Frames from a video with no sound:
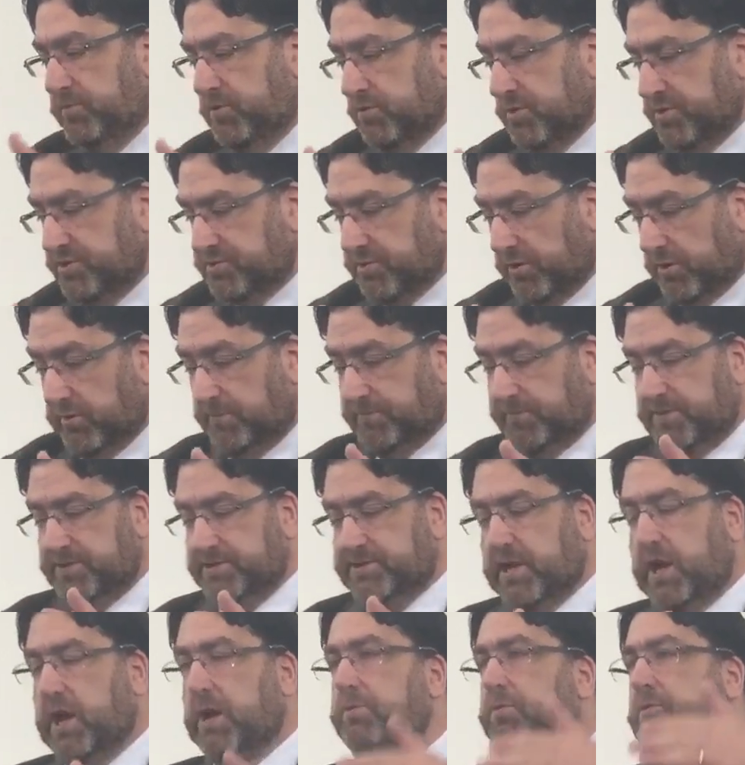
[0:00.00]
you as
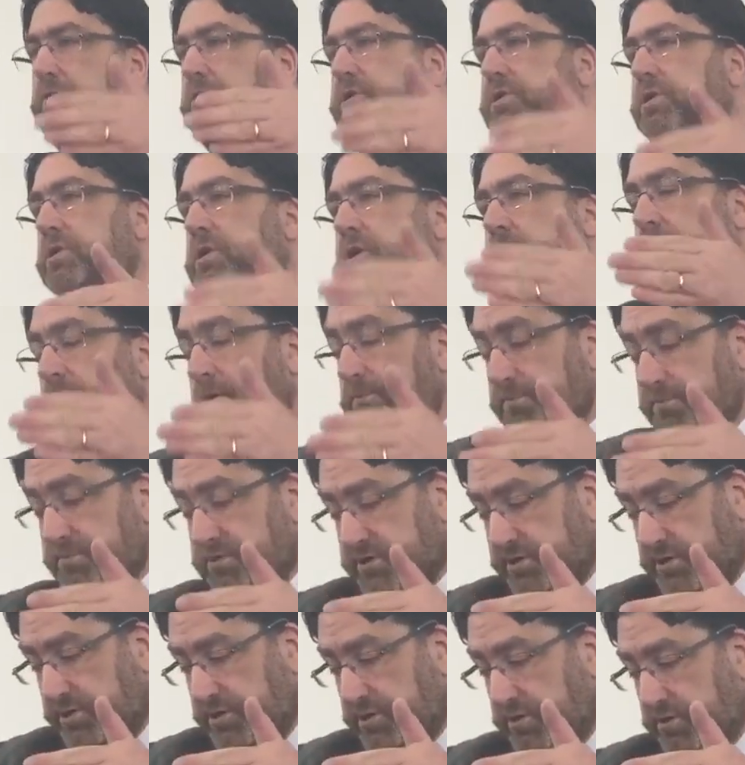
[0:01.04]
orphans. I'm going to come
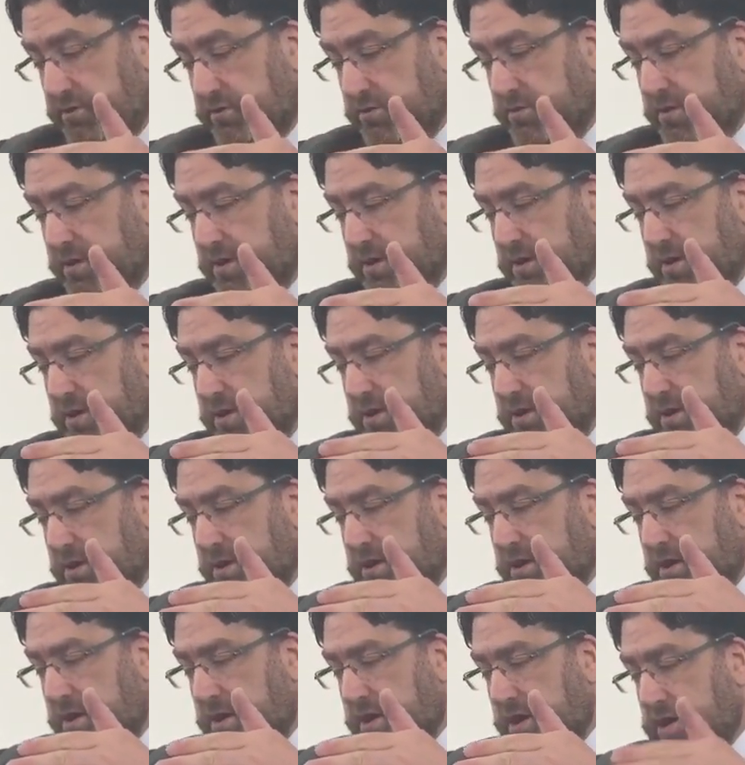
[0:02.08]
to you,
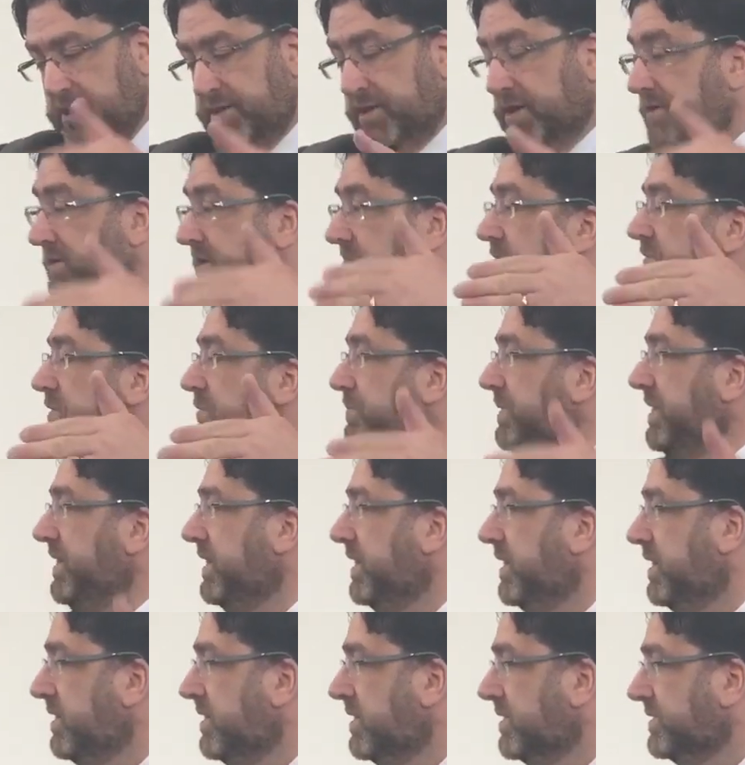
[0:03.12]
and that he will be
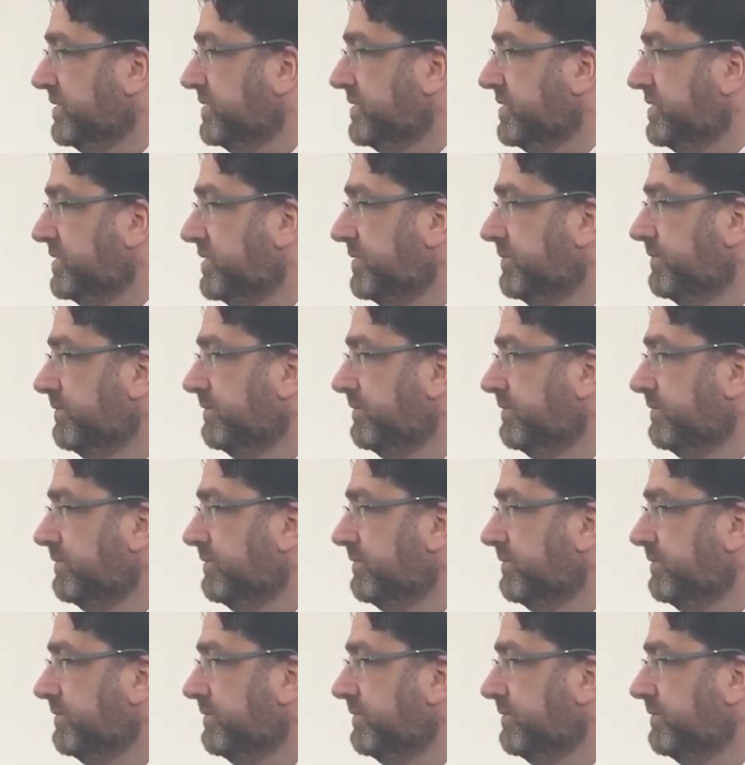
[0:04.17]
in us.